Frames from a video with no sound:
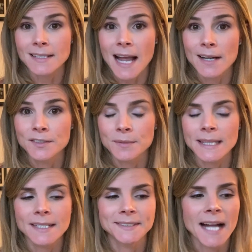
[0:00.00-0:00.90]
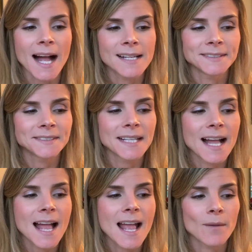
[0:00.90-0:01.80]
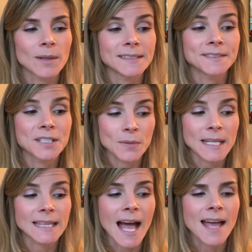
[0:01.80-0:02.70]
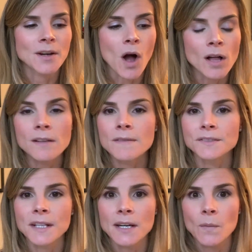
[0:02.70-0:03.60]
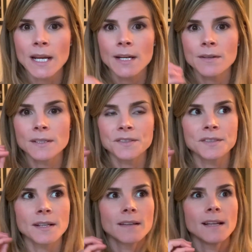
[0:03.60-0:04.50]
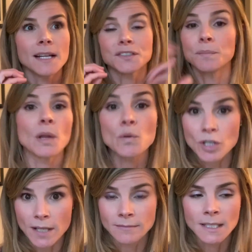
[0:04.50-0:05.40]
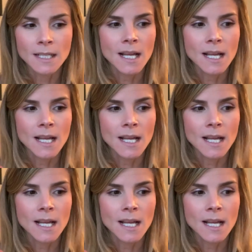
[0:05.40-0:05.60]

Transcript: tires with these guys while he's doing that, and all of a sudden we hear this explosion.